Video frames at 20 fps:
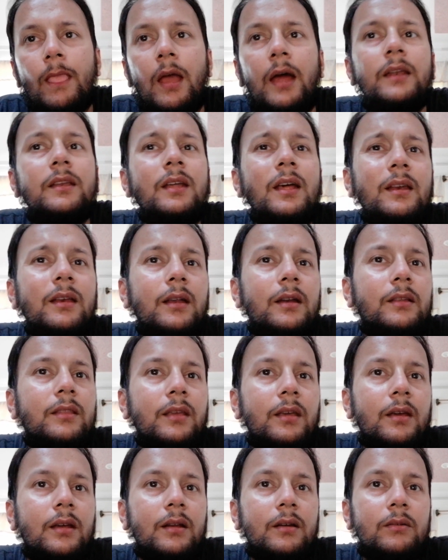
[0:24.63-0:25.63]
attended
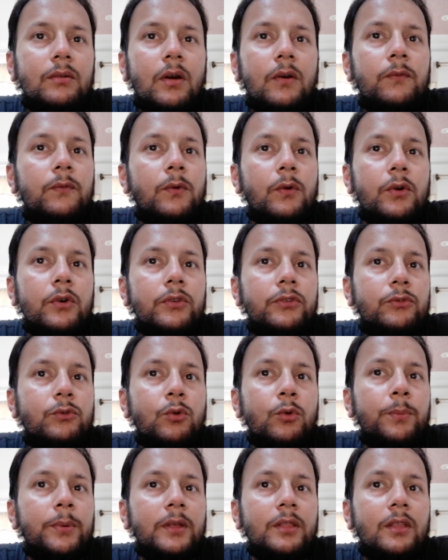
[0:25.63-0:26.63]
their forced
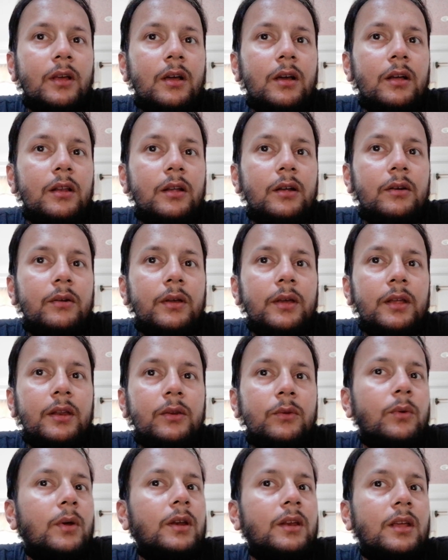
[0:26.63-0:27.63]
trooping the colour
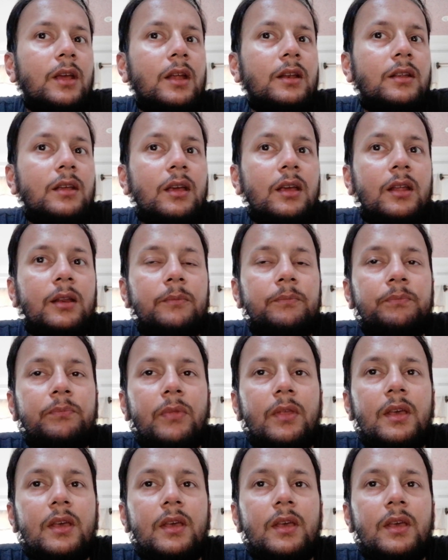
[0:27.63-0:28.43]
in 2018.